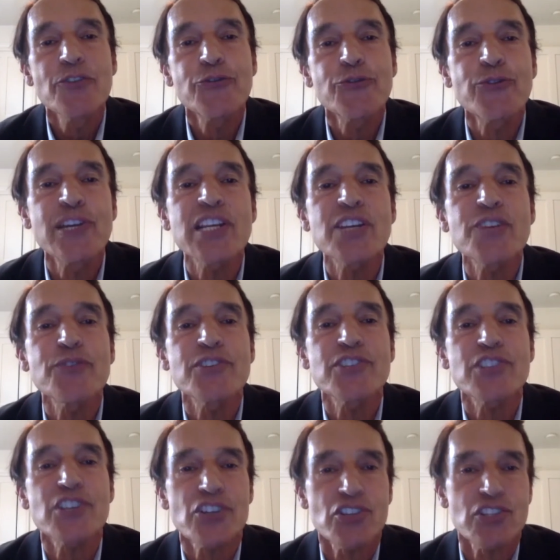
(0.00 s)
freeing
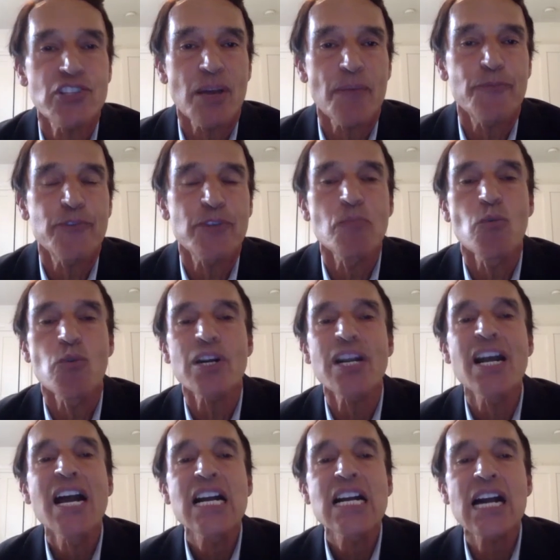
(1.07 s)
physicians up for the more
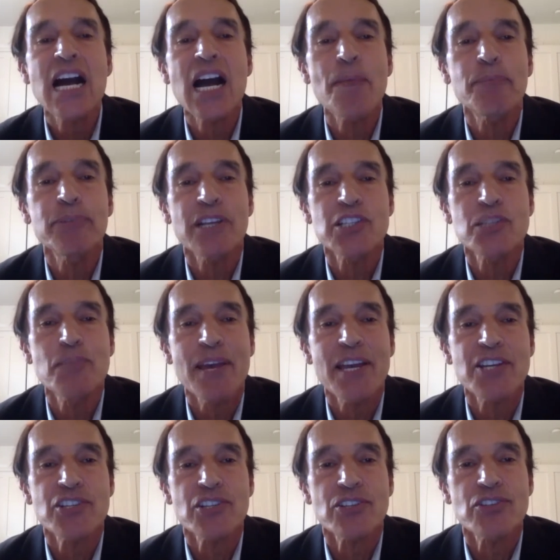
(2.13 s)
complex
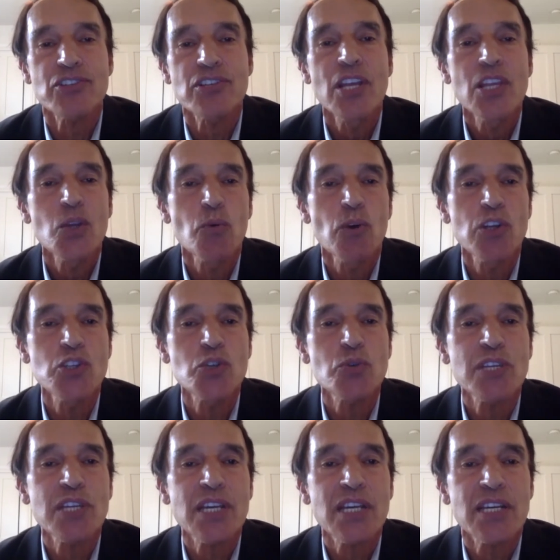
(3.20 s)
patients, the ones with
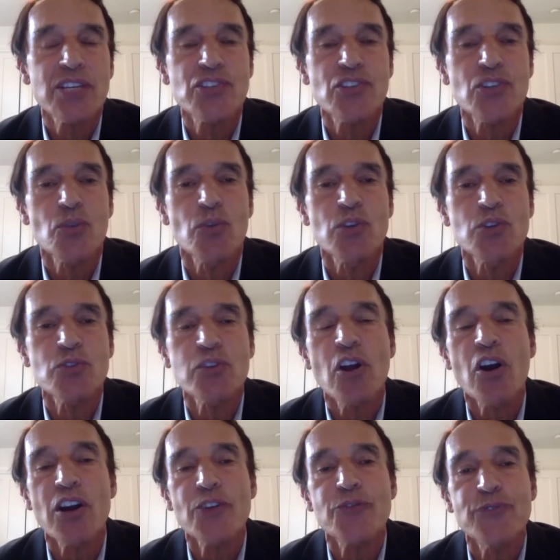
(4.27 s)
cancer, the ones with
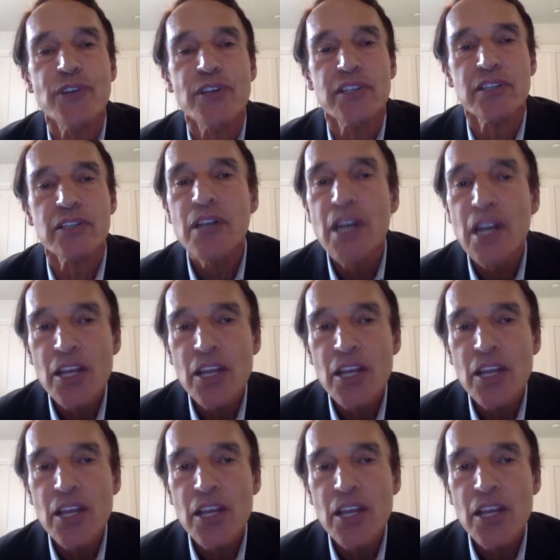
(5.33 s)
heart failure,